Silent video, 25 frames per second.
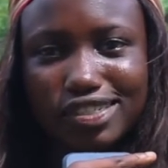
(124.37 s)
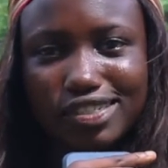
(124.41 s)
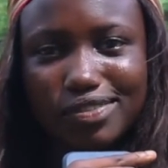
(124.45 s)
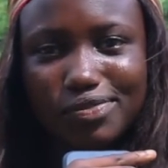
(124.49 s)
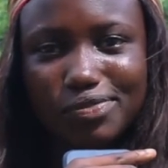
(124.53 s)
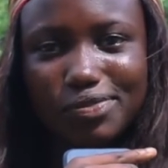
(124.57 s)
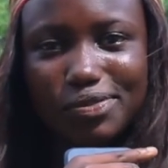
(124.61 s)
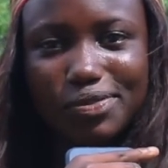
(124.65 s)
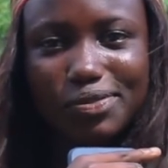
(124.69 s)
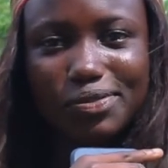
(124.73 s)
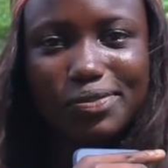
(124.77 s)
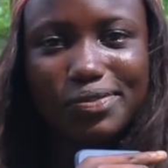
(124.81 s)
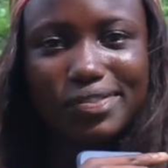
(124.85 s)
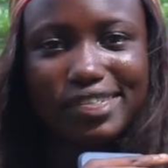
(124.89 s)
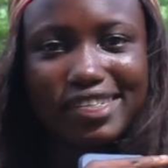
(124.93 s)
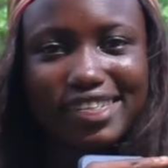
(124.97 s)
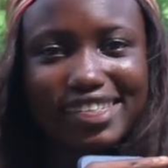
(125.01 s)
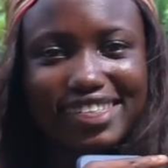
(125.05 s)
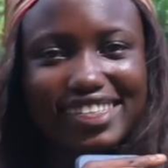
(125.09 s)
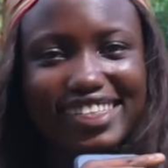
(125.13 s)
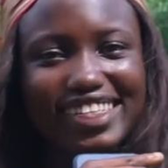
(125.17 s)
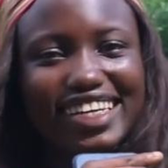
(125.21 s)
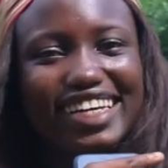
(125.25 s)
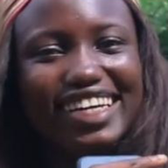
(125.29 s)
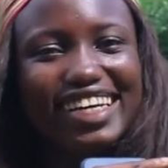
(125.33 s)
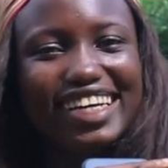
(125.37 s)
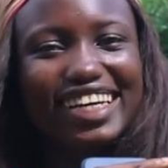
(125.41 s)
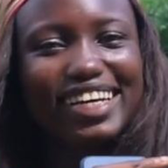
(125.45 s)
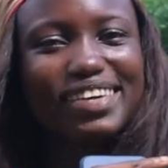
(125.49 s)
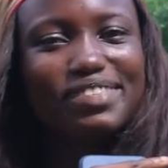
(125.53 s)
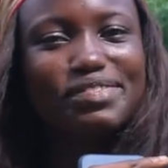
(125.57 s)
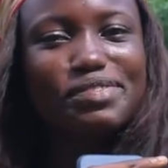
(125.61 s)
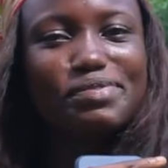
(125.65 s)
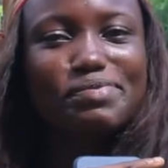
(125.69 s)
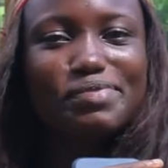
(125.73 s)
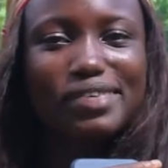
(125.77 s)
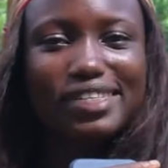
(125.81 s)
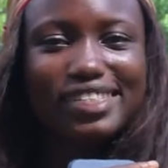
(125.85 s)
Even students,
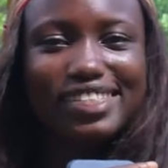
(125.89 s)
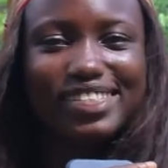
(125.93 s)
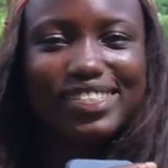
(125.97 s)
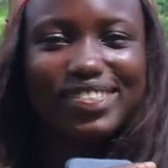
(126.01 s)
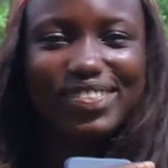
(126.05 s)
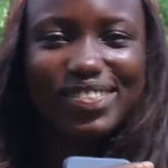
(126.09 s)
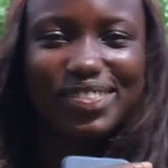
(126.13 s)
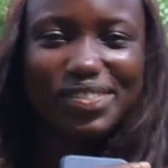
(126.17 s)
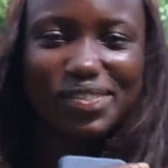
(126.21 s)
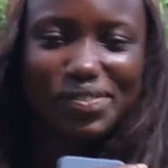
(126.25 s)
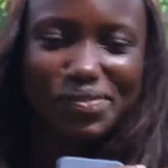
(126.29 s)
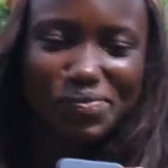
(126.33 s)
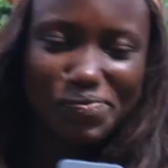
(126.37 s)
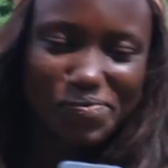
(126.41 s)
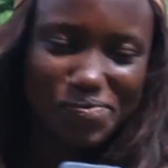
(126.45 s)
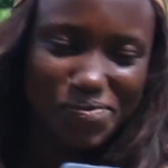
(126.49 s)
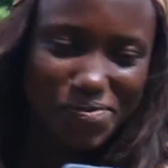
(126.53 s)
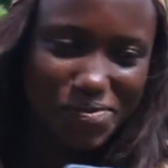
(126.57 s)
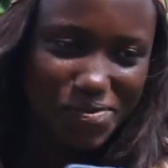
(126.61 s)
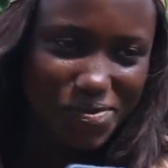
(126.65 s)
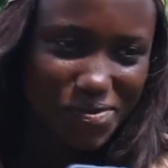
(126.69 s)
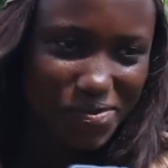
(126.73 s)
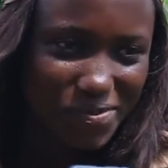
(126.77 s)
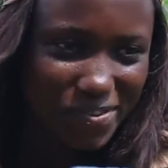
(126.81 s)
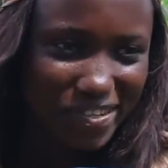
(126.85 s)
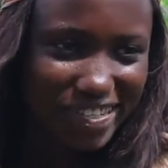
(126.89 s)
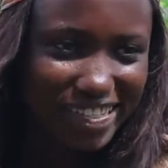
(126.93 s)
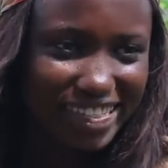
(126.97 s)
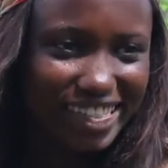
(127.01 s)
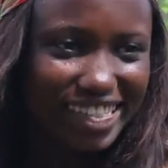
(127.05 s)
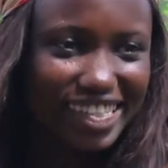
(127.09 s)
everybody just broke.